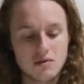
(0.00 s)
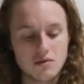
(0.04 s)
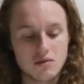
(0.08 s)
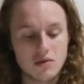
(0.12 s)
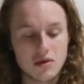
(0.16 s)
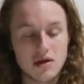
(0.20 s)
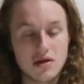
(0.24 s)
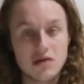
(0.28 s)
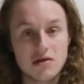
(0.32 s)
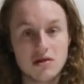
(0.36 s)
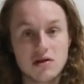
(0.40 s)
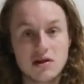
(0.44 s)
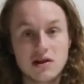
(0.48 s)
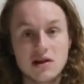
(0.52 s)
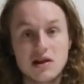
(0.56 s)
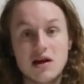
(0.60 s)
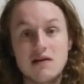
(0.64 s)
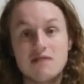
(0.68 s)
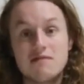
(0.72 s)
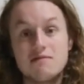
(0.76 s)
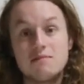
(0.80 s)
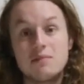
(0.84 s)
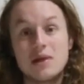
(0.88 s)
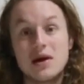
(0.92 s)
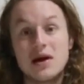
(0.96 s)
with
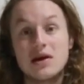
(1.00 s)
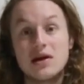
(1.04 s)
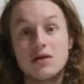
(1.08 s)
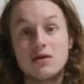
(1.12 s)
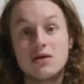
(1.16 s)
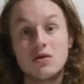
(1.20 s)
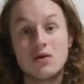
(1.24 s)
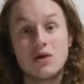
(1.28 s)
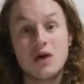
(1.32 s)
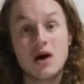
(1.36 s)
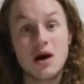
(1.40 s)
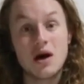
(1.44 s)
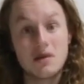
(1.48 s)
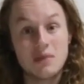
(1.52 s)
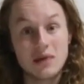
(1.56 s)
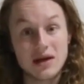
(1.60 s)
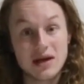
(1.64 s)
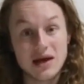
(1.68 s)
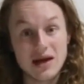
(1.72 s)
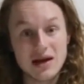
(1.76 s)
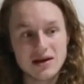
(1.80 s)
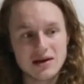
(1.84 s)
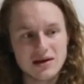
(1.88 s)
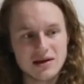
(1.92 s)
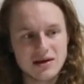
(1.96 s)
stuff based on
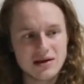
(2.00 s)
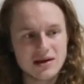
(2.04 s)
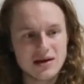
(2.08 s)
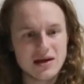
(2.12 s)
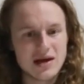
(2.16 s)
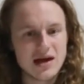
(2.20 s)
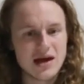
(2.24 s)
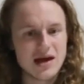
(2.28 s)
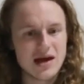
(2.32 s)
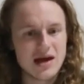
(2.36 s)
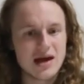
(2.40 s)
Armageddon